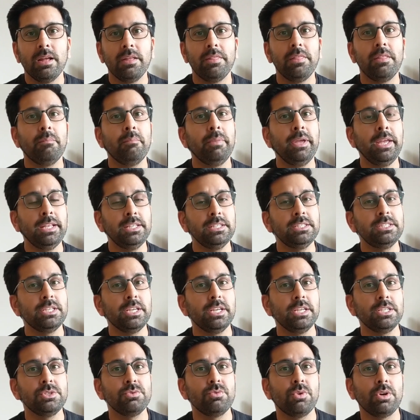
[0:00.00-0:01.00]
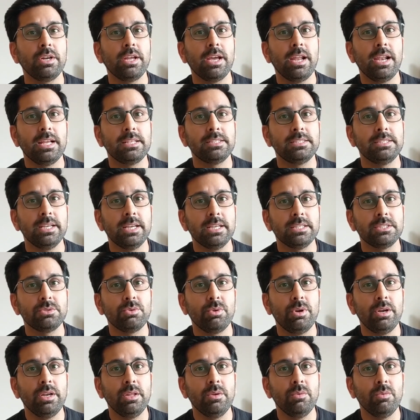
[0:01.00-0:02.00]
The main change what Galaxy
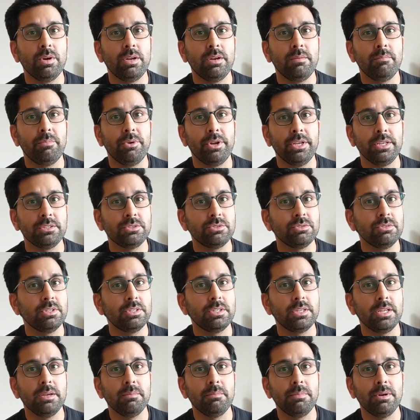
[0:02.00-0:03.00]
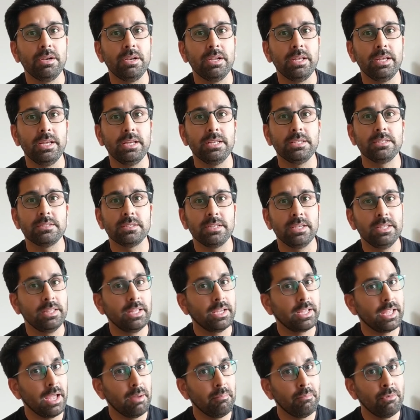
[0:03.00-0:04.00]
S21 brings to the table is in the
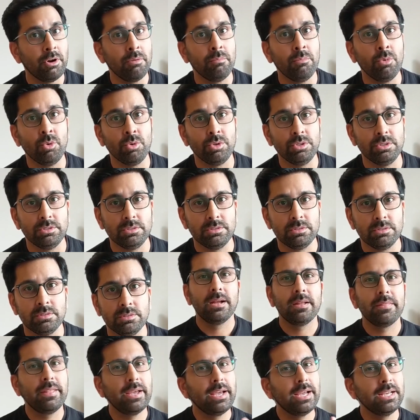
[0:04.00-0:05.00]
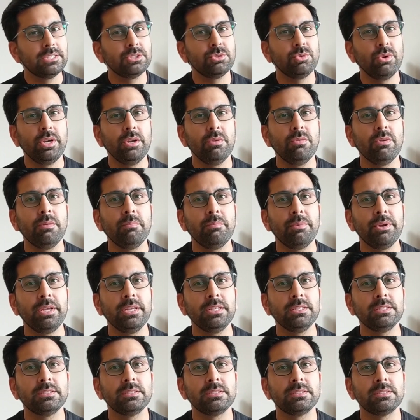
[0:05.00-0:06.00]
camera modes. The S21
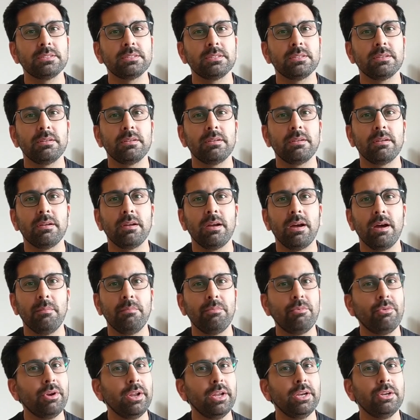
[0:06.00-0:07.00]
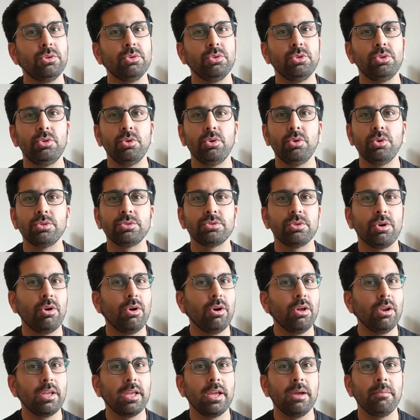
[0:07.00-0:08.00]
brings upgrade to those
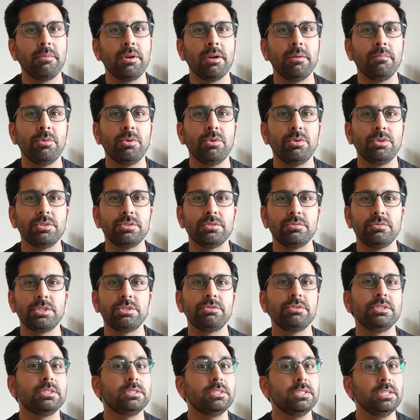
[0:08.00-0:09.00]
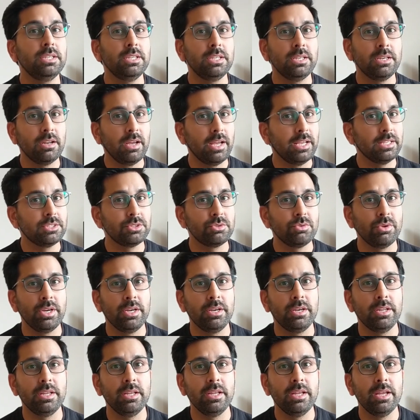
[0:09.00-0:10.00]
all camera modes which we see in
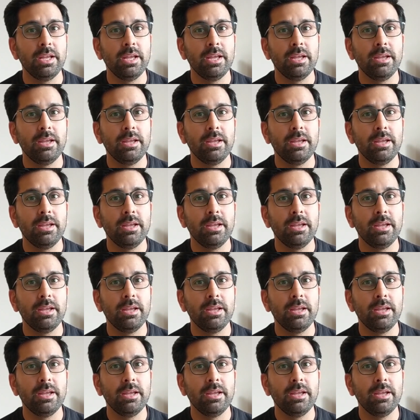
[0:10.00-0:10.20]
S20,